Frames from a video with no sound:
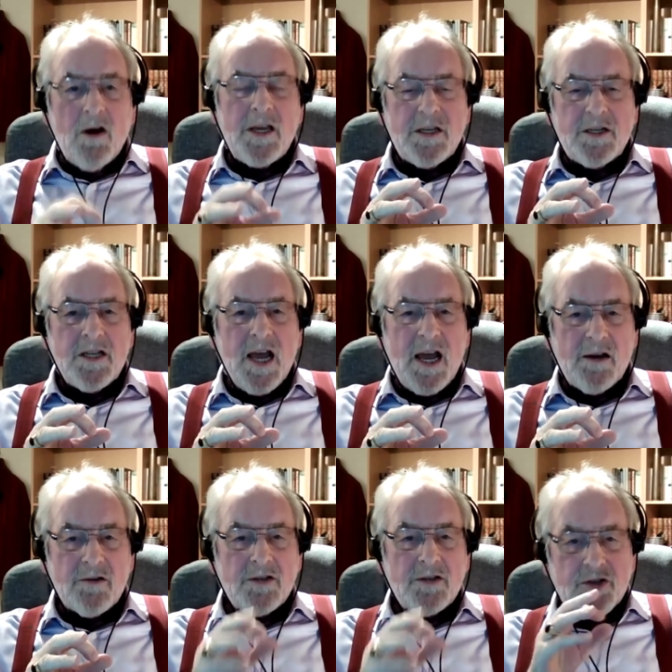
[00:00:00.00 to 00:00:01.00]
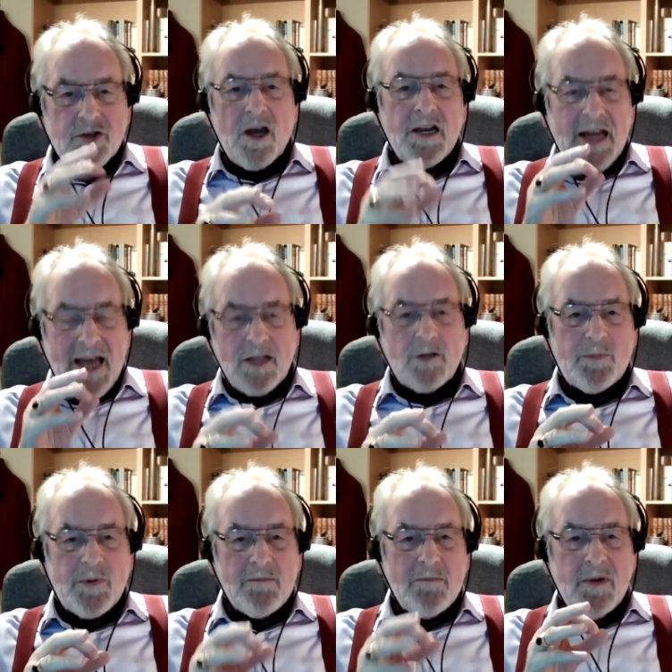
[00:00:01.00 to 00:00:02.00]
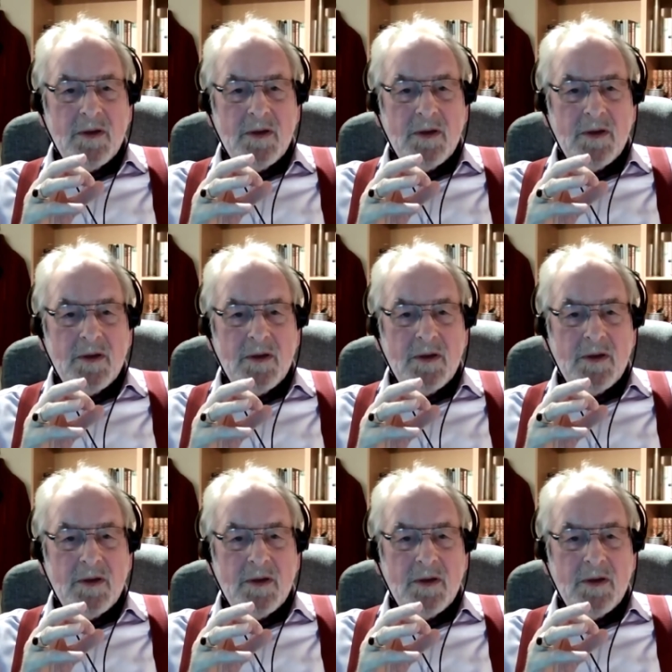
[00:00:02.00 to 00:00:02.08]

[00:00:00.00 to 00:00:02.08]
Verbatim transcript: he's down and try and help him.